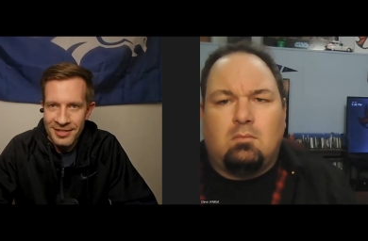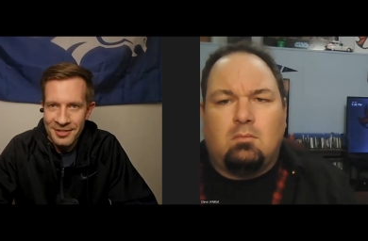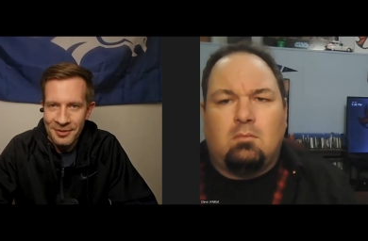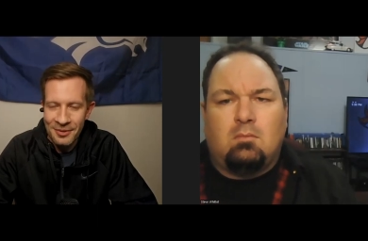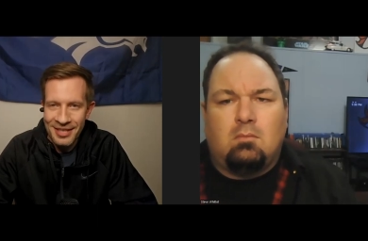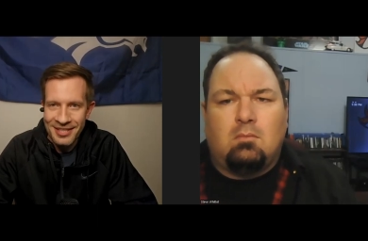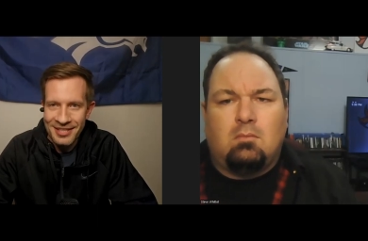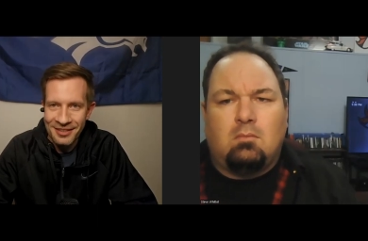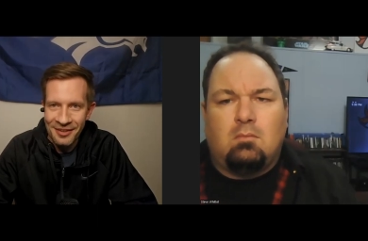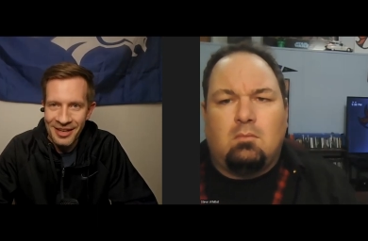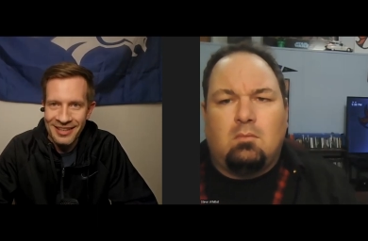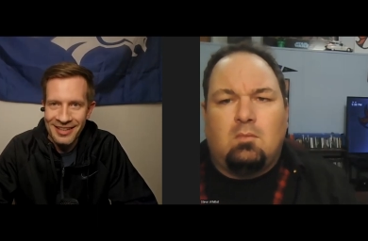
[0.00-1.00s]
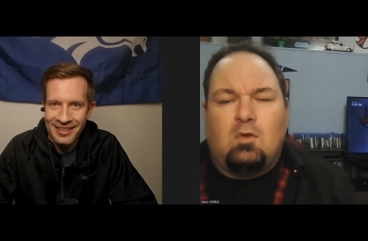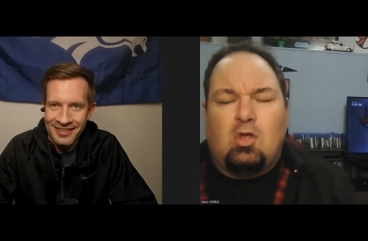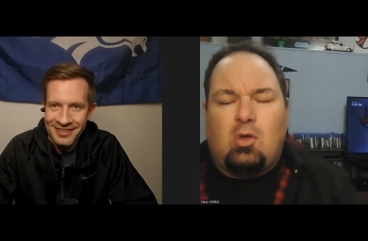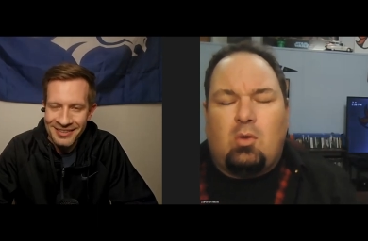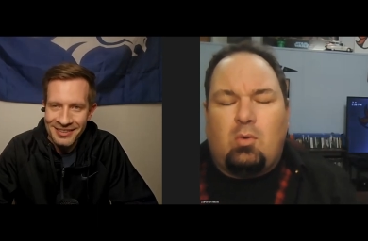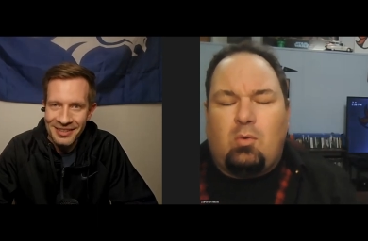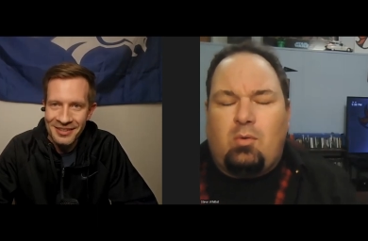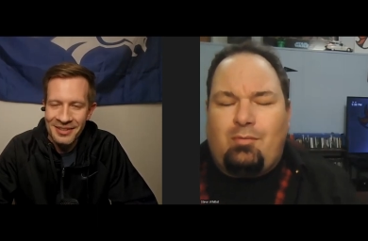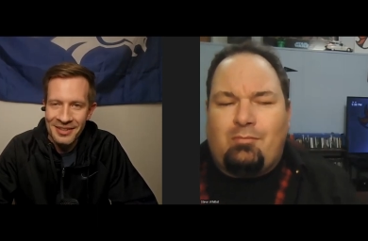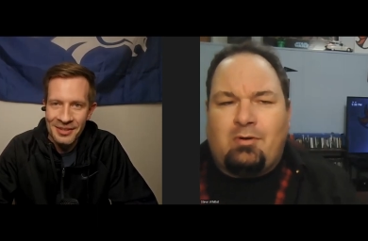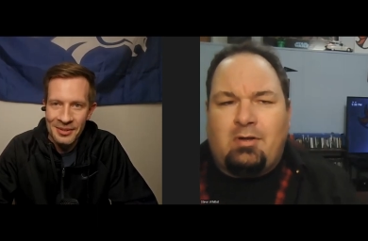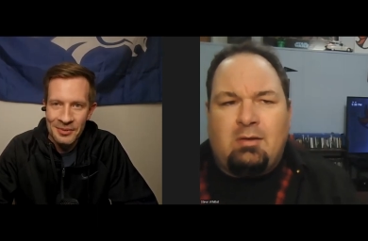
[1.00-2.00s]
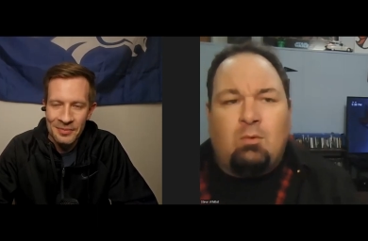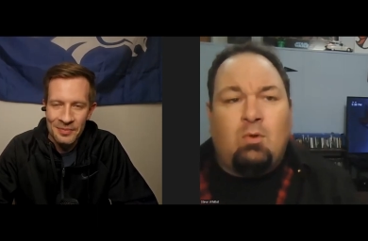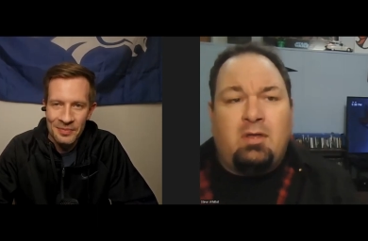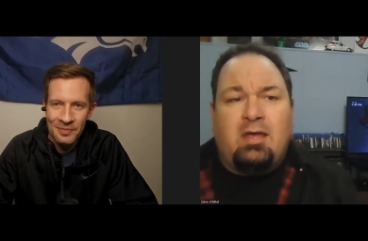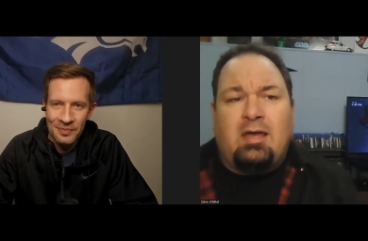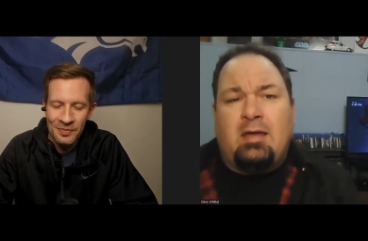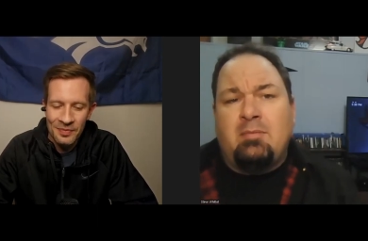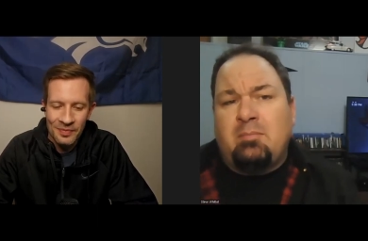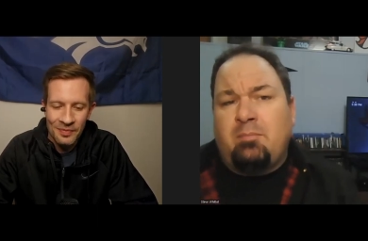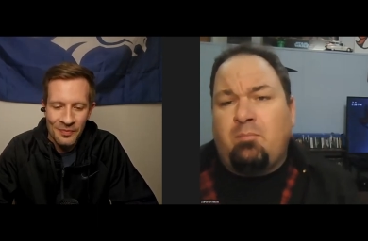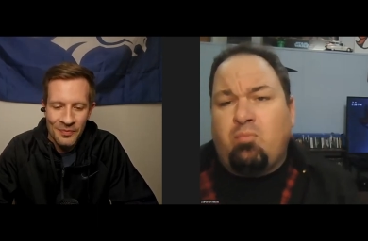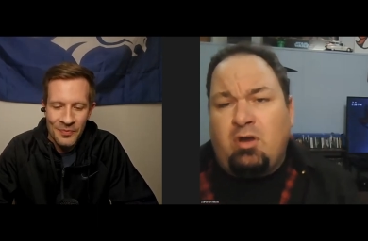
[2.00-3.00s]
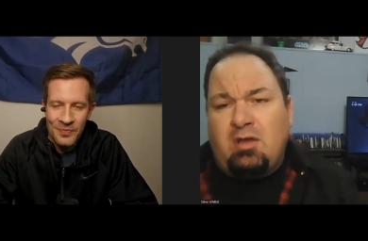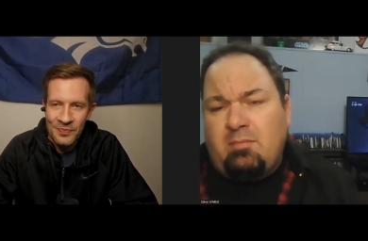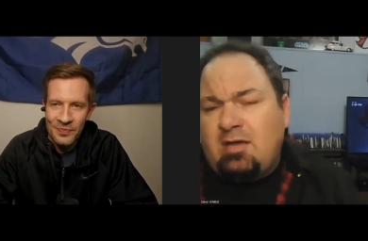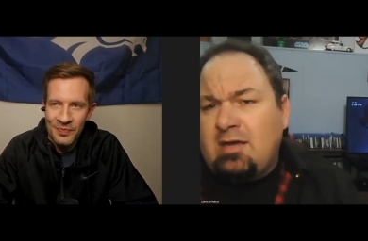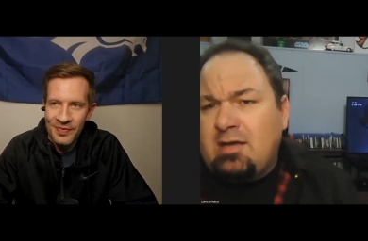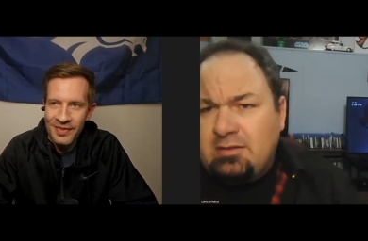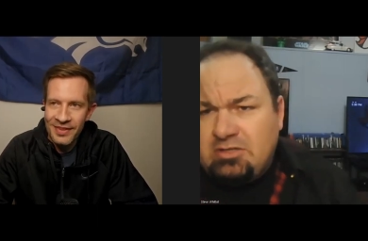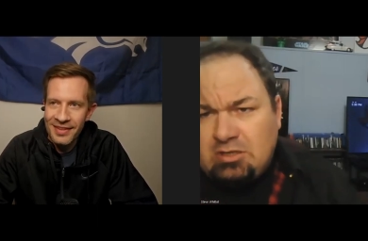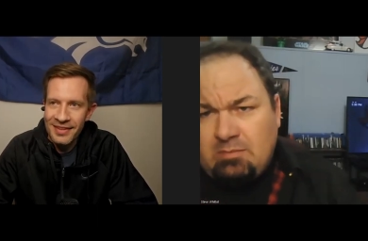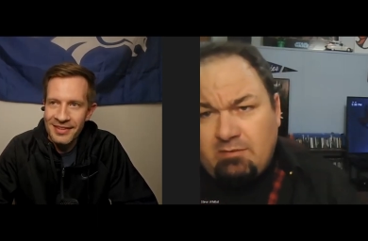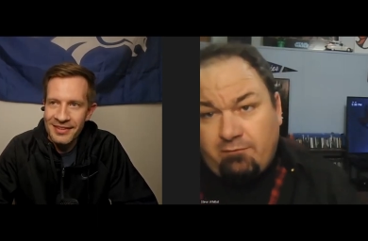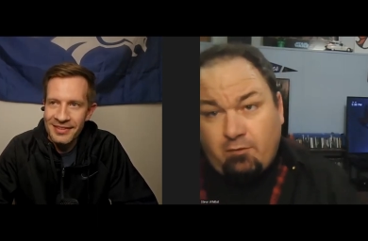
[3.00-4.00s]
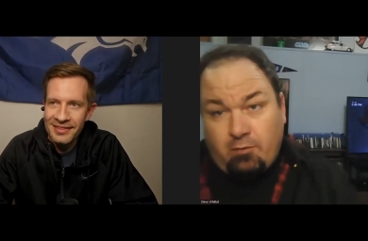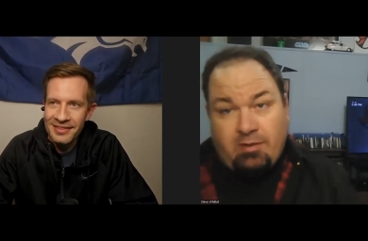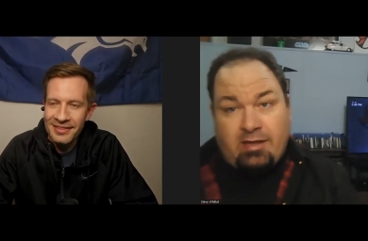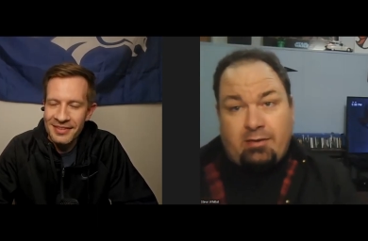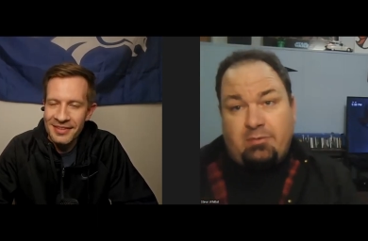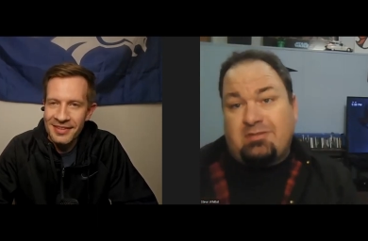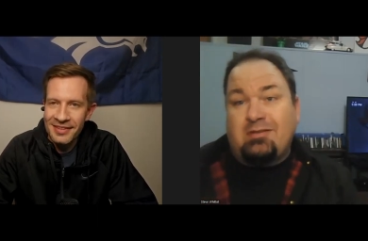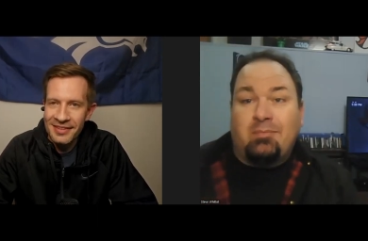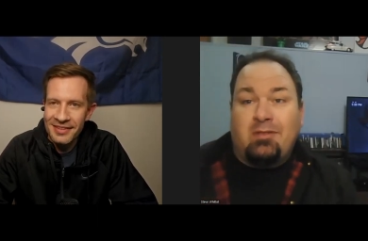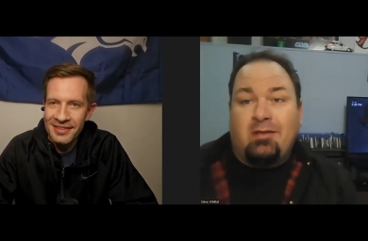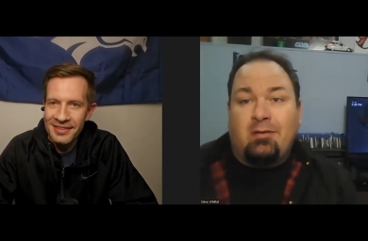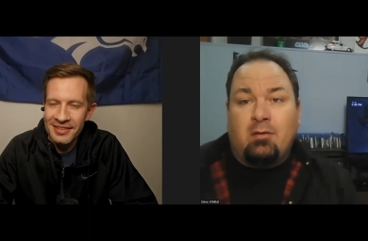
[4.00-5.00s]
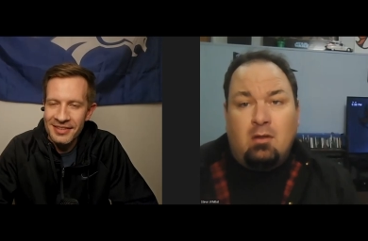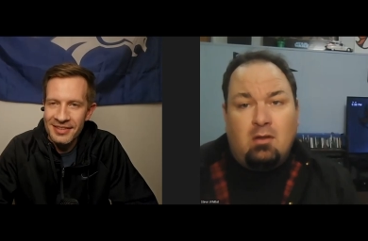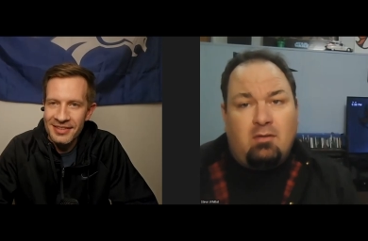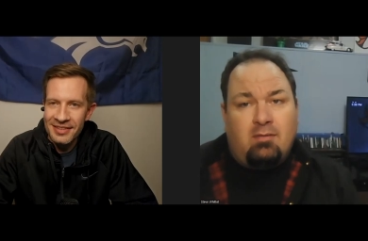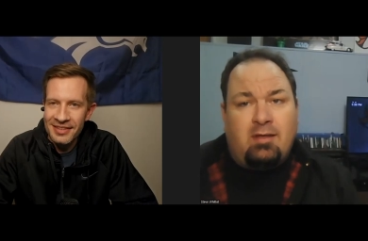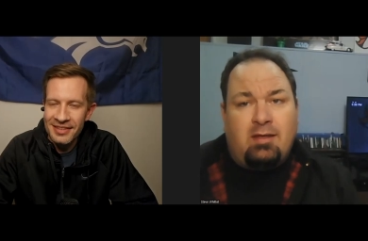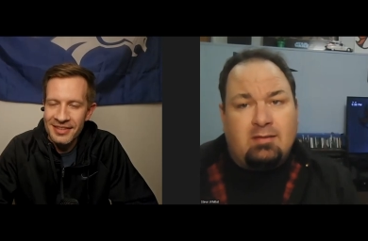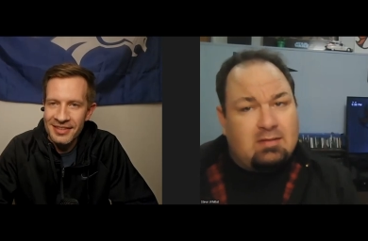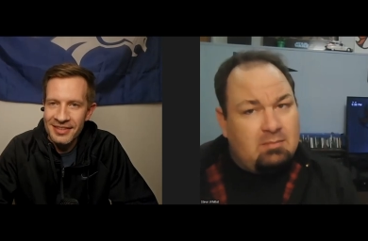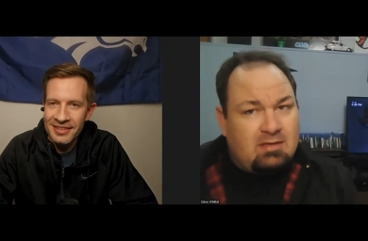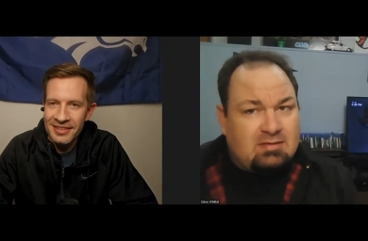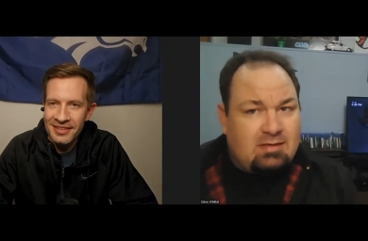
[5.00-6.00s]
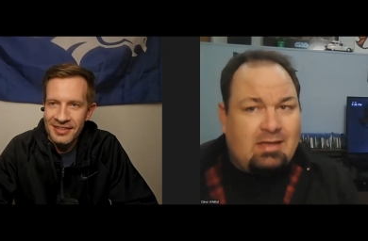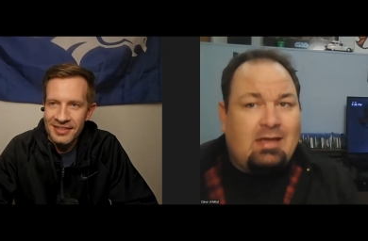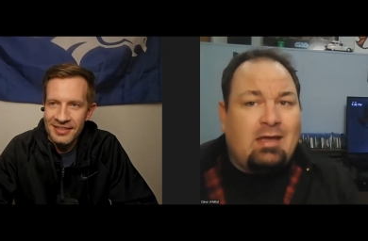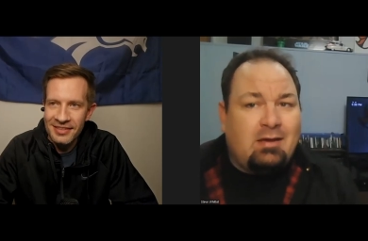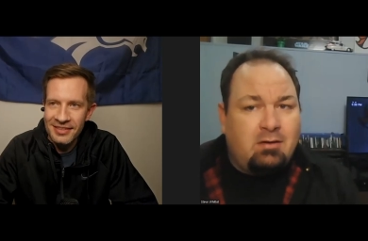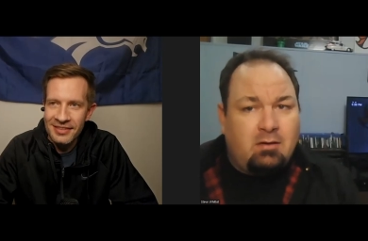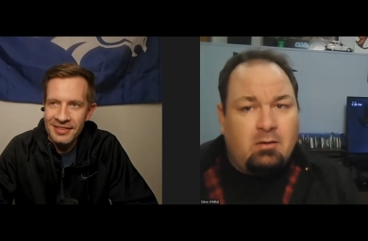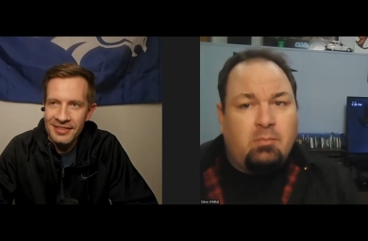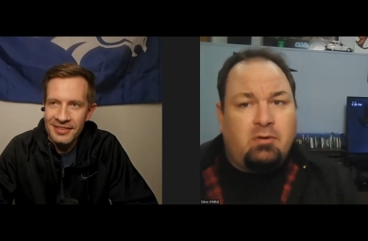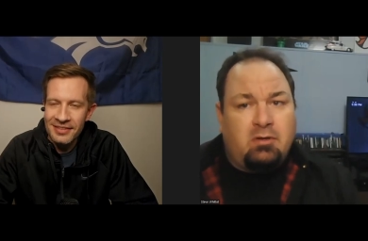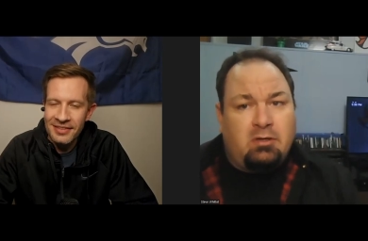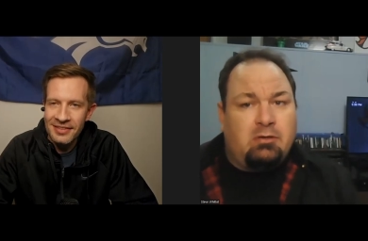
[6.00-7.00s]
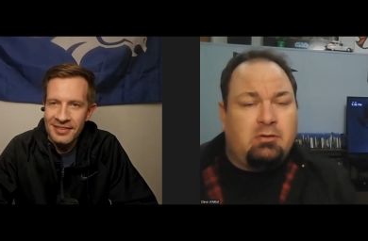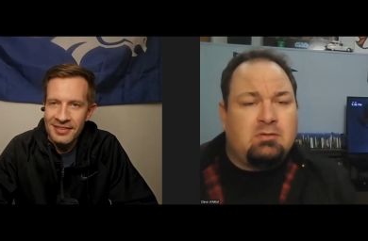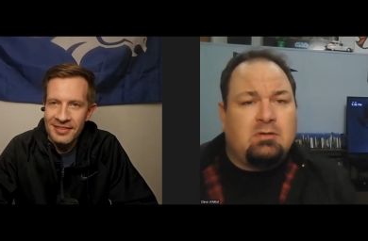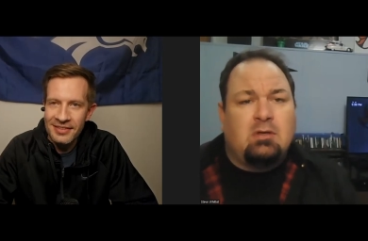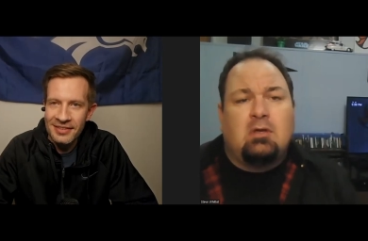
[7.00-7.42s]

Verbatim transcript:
Speaker 1: situation right now. So
Speaker 2: right, well, yeah, I mean, bringing back a legitimate fullback was something that the team hasn't had in a number of years.